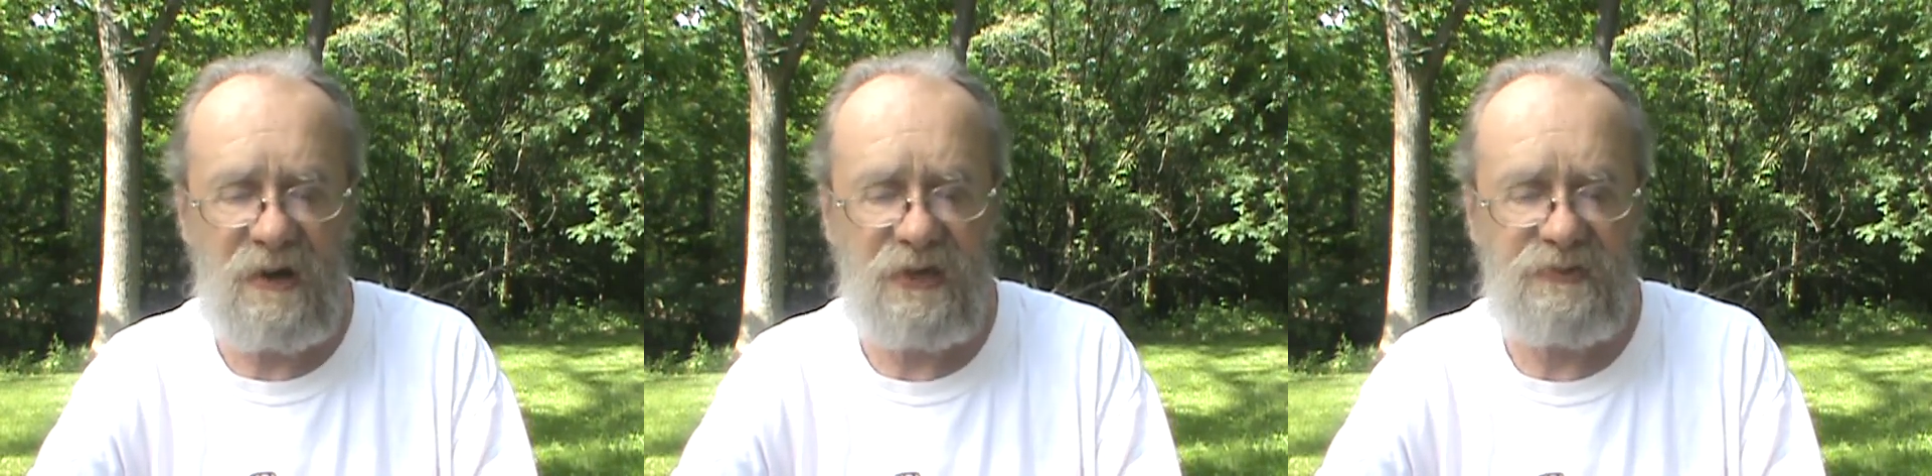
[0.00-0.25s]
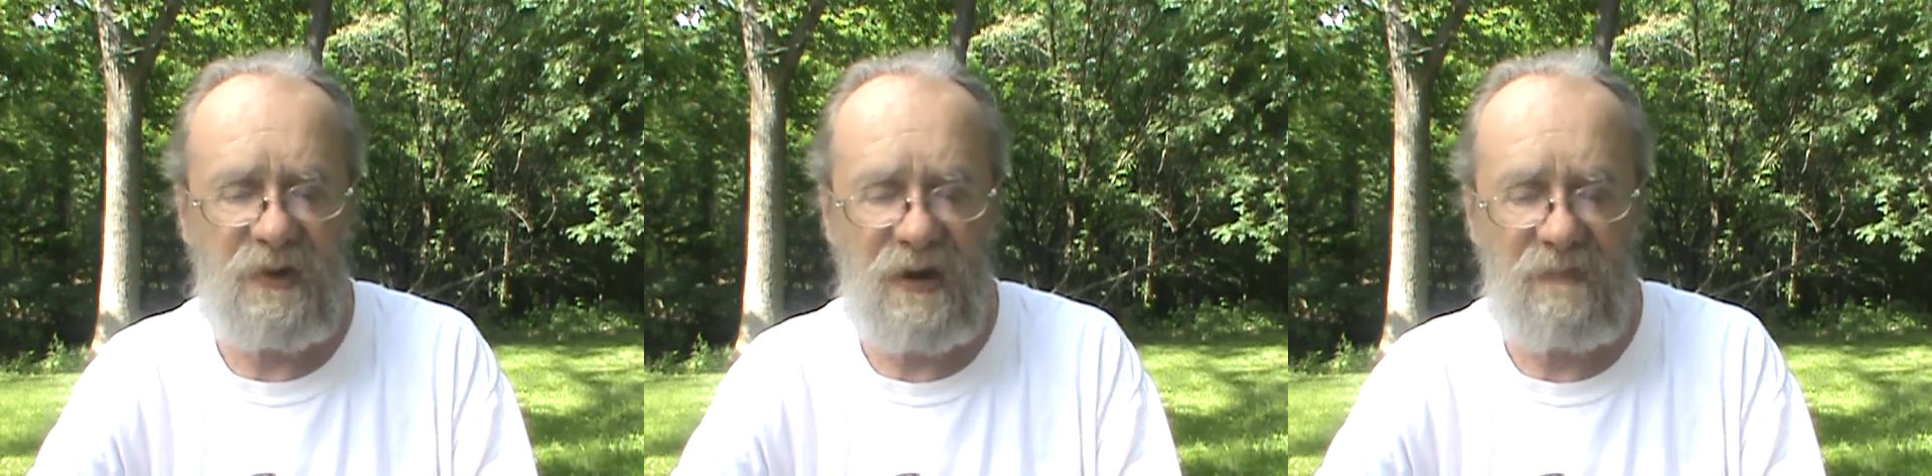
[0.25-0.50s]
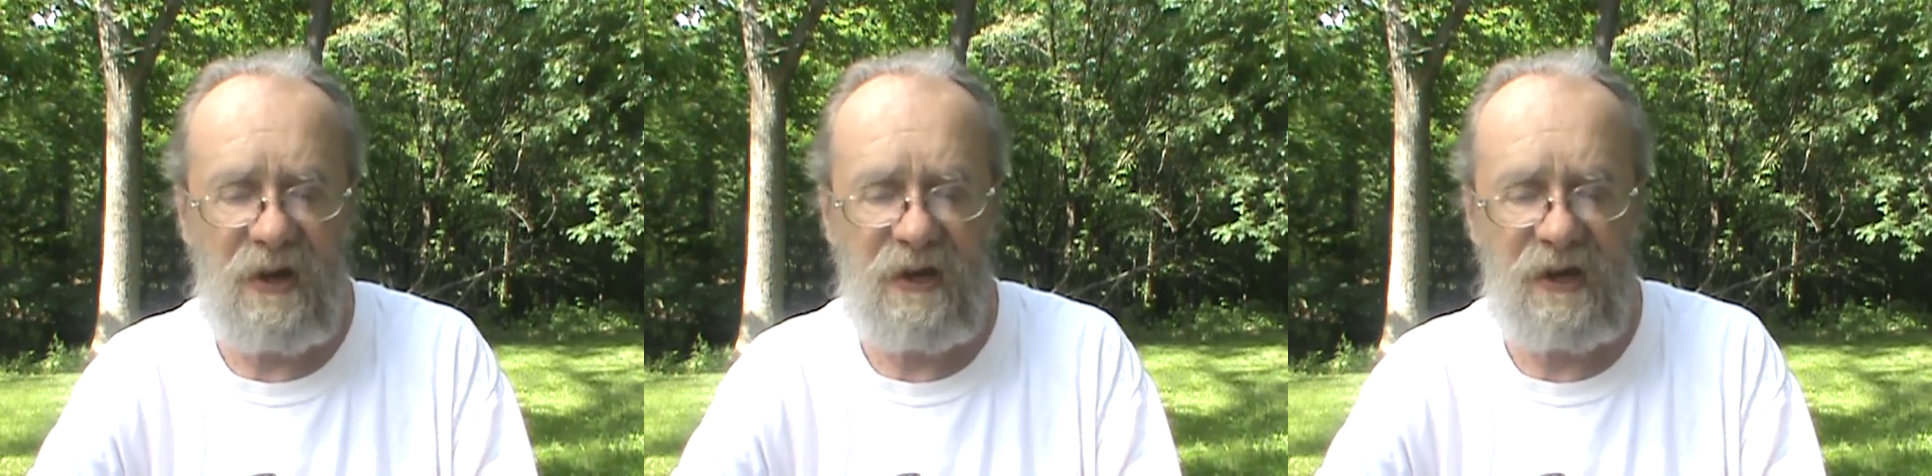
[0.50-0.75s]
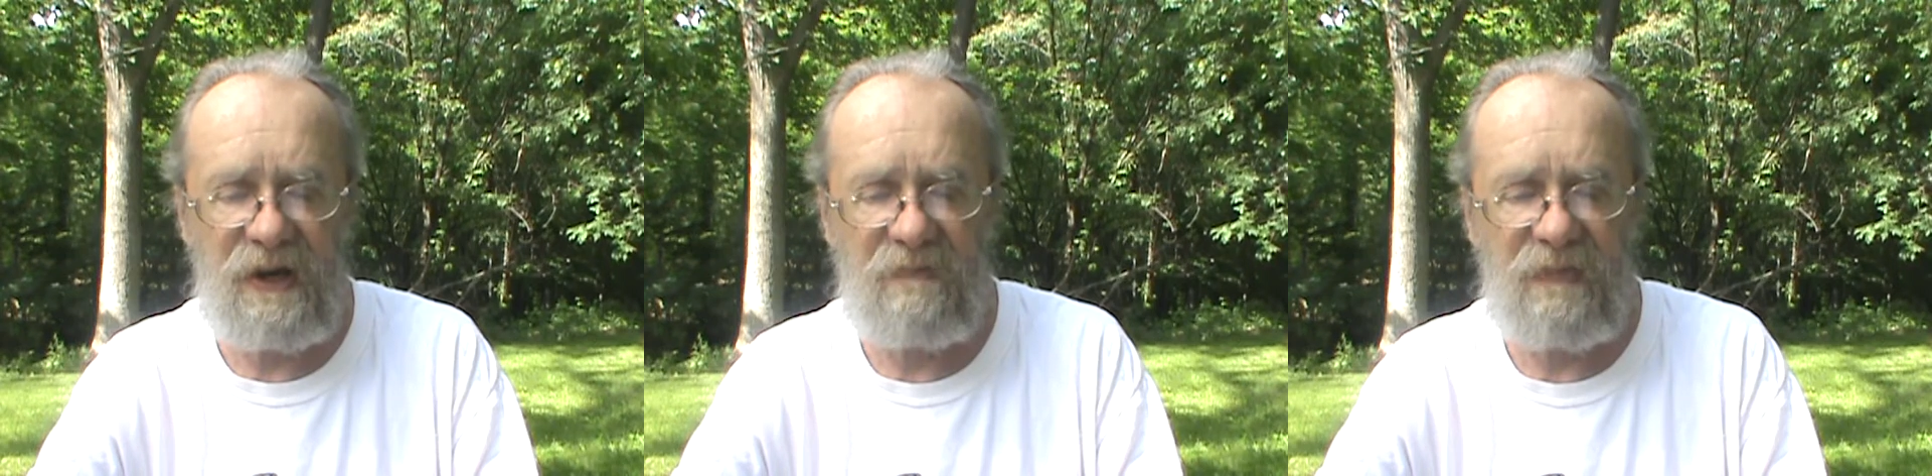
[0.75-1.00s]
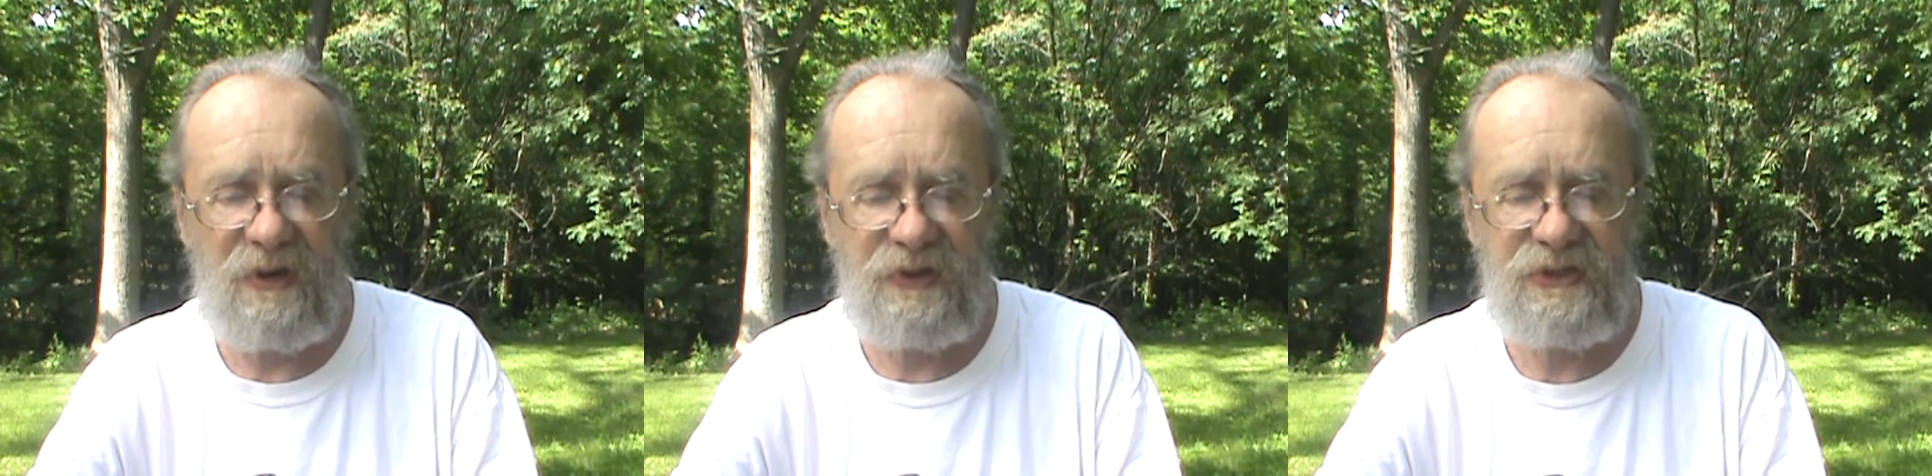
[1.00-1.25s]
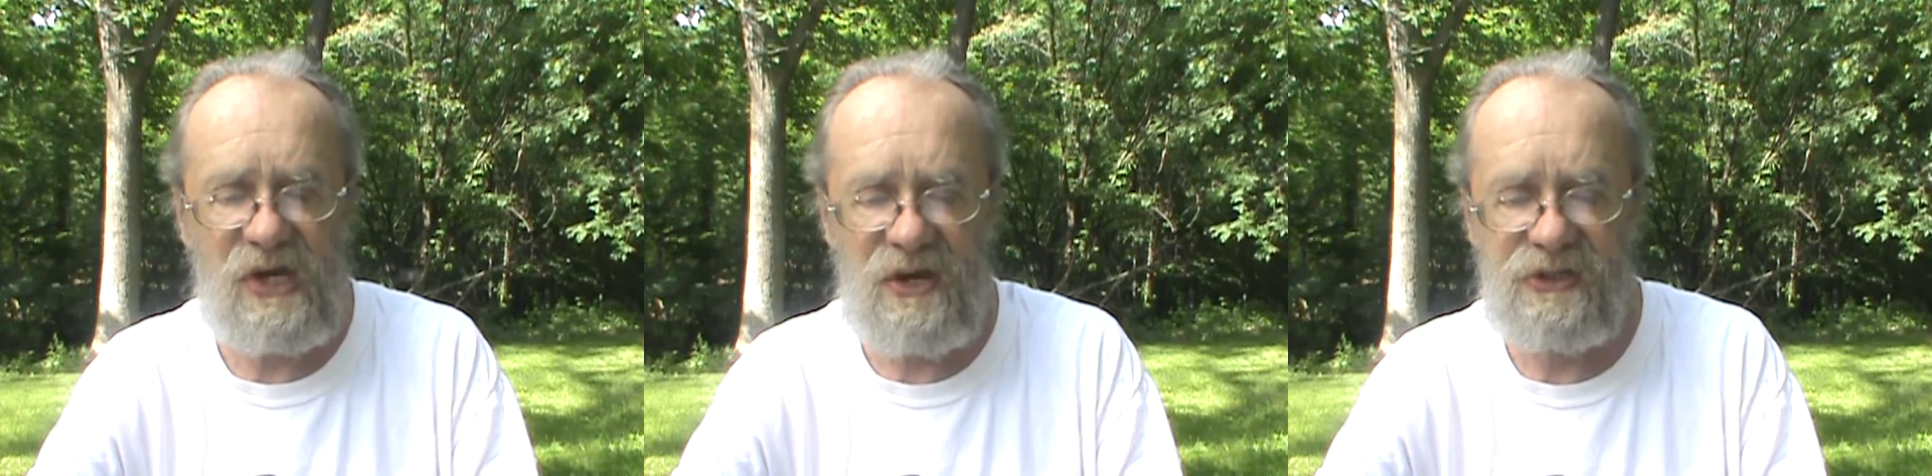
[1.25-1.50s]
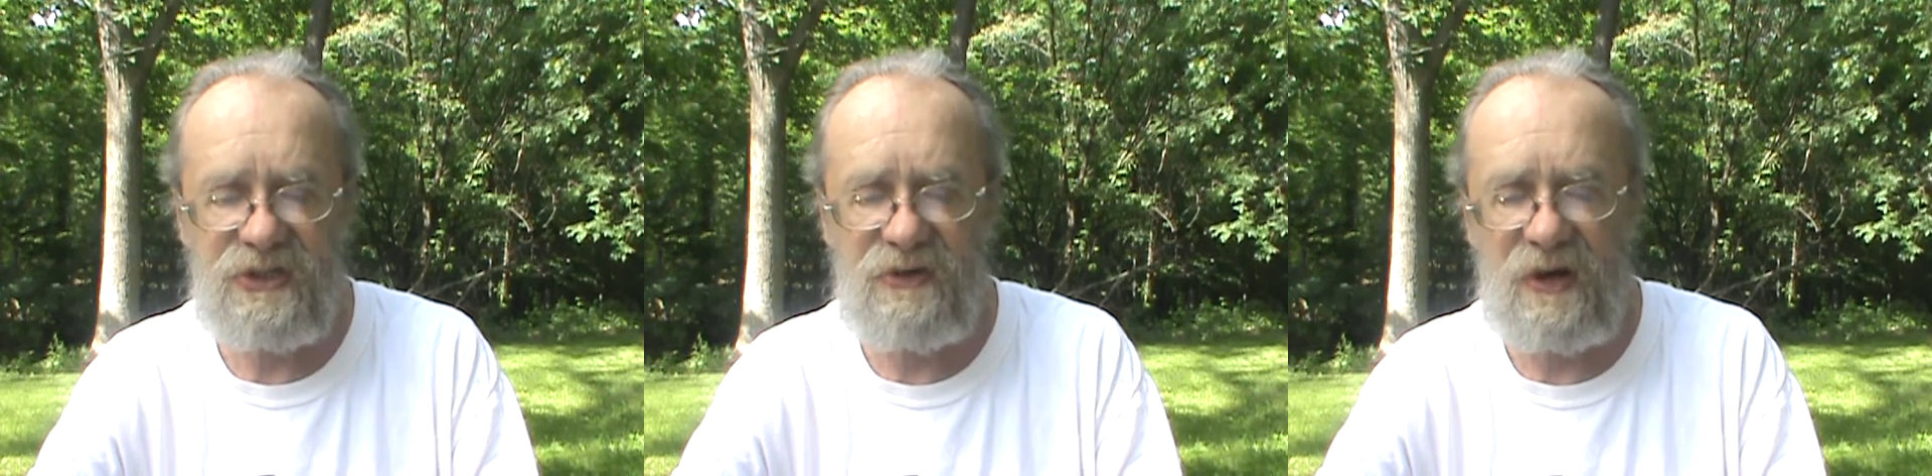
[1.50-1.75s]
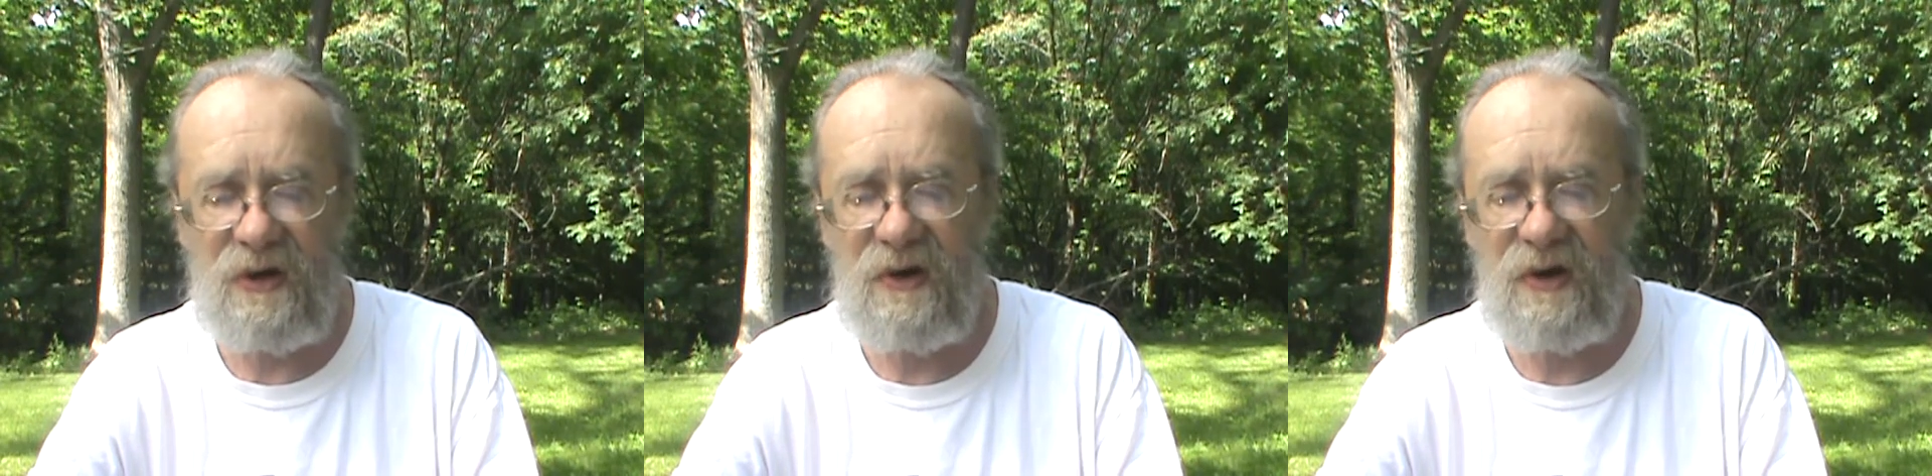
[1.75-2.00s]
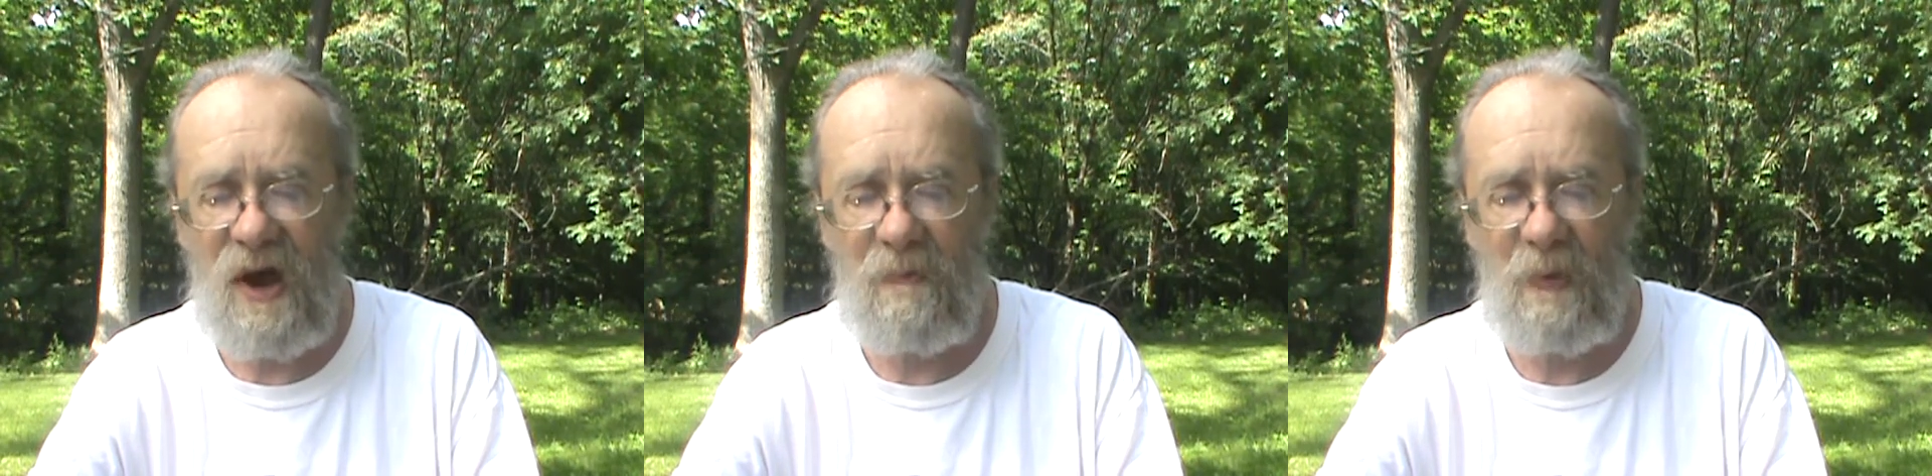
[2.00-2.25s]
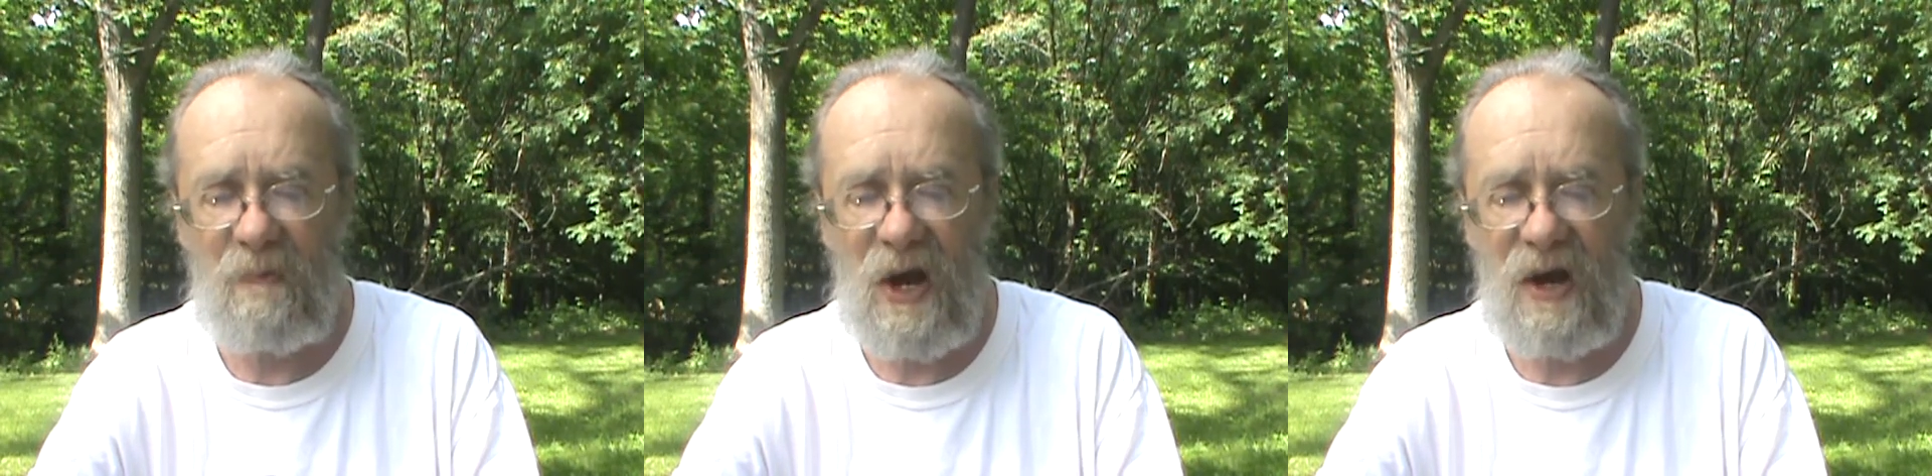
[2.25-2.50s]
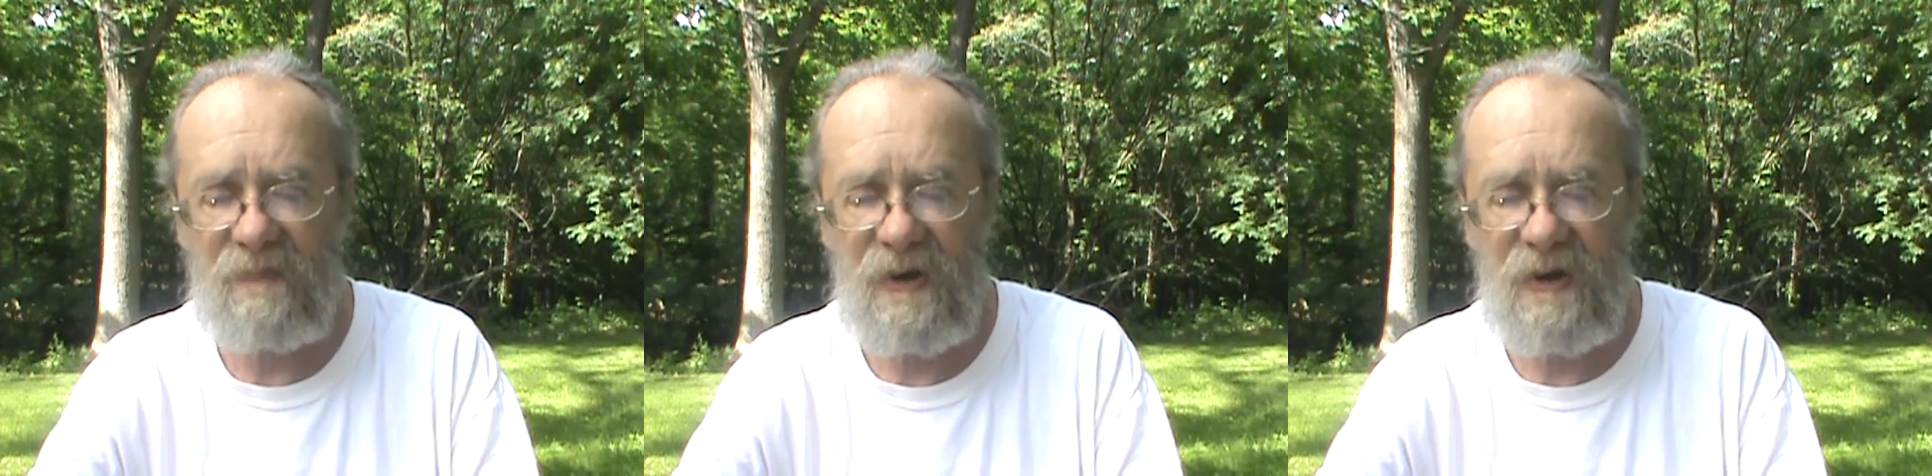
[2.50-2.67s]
it is recommended that Bell's Consecrator Doppelbock